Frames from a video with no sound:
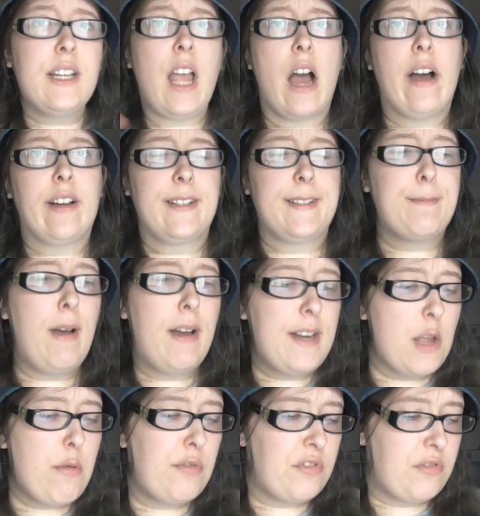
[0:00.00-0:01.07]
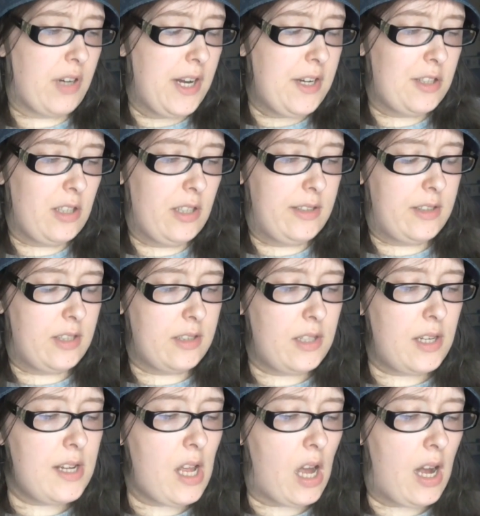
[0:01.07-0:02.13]
Hi guys, my name is Rachel and
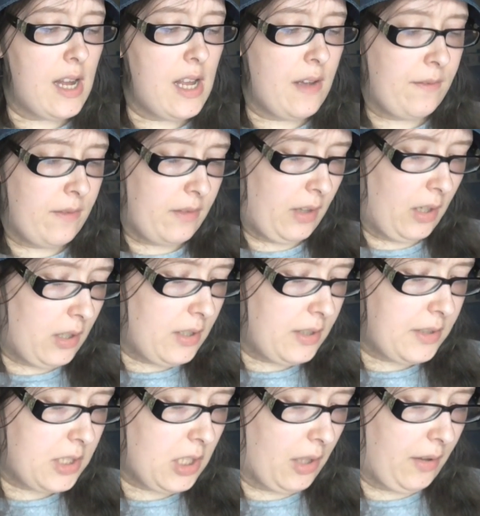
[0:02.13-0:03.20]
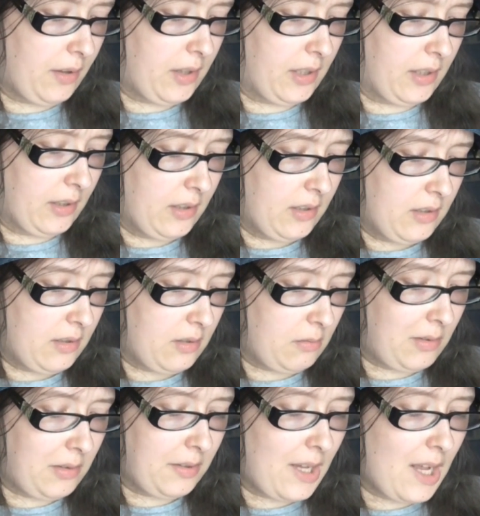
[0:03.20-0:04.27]
today I have learned something.
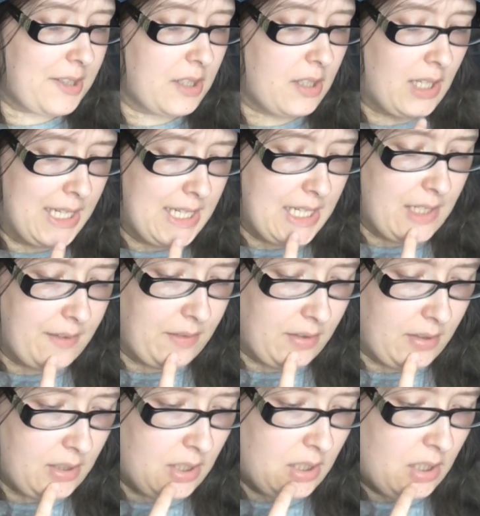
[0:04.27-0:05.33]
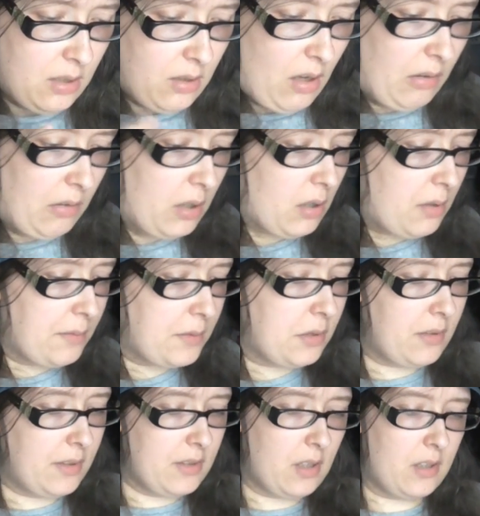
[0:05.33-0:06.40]
Or yesterday even. Welcome
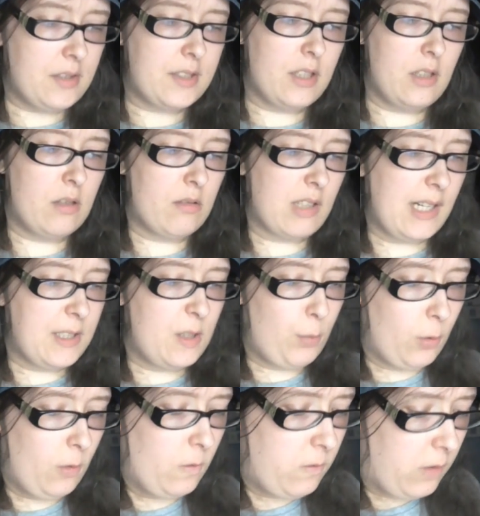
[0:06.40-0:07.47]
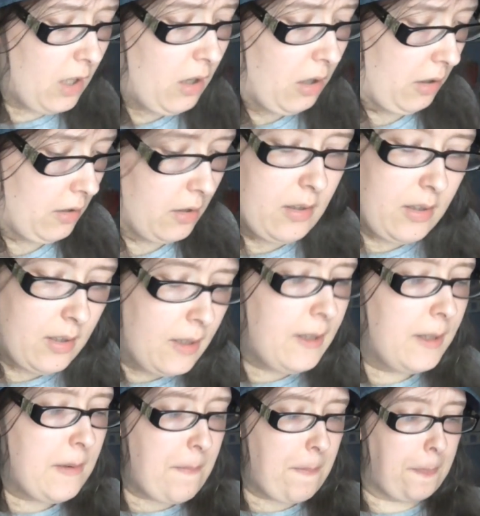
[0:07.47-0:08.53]
to a not so rantable vlog.
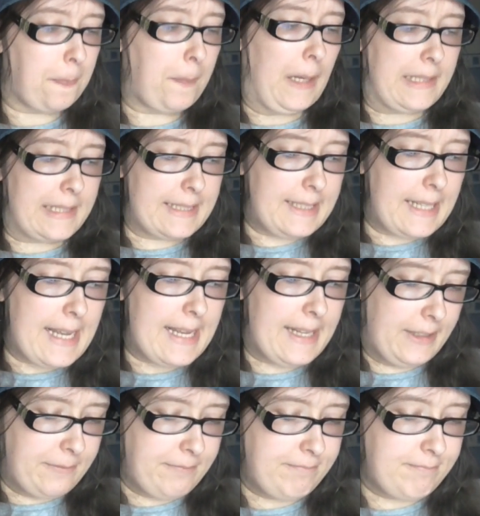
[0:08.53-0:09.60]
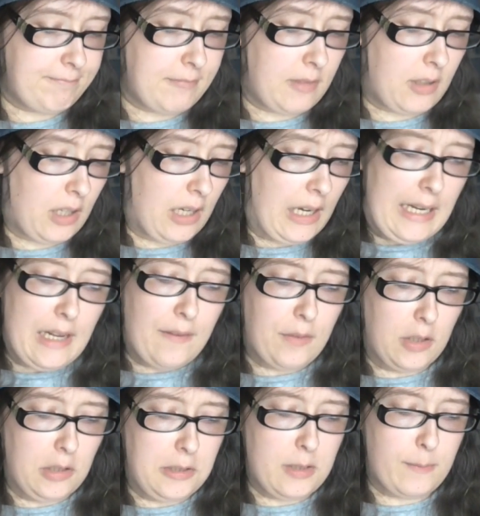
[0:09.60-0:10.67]
Today, I
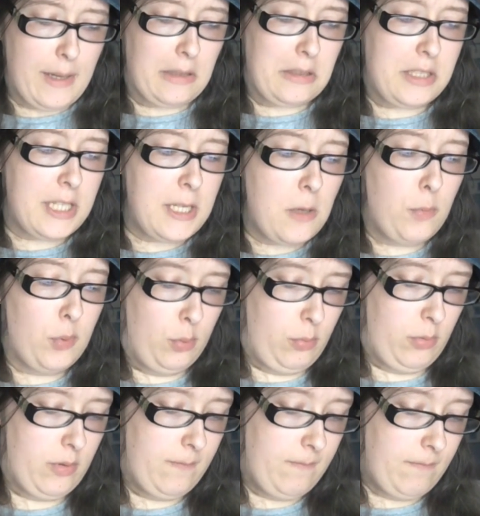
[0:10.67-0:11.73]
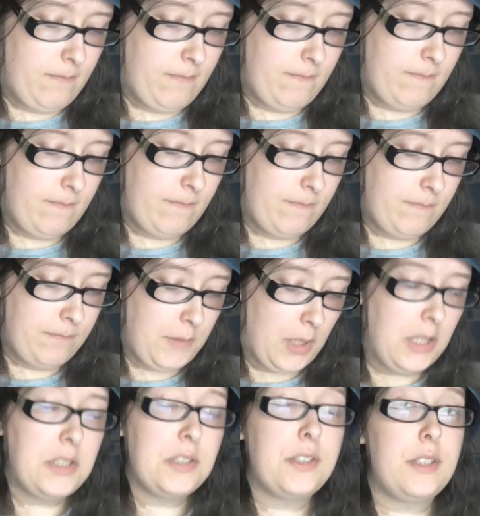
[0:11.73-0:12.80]
have learned about teaboos.
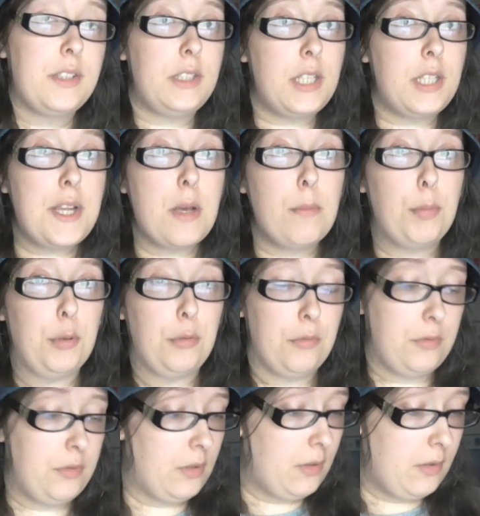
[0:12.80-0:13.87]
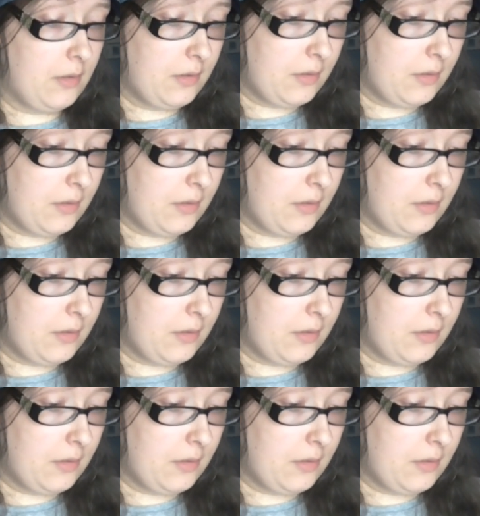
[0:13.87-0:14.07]
Teaboos.